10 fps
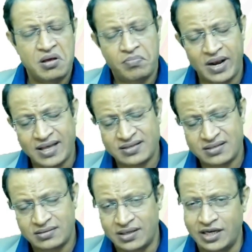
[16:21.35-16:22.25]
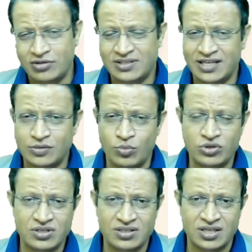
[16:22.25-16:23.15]
plus 3 to 6
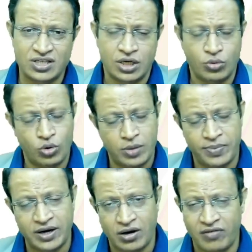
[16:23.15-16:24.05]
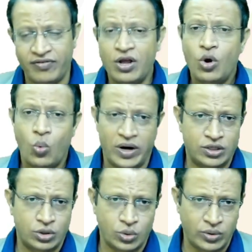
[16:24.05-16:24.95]
booster session over a period of 1
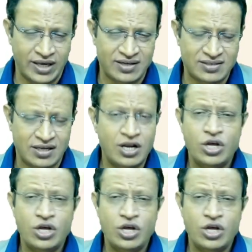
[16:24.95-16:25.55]
to 2 years.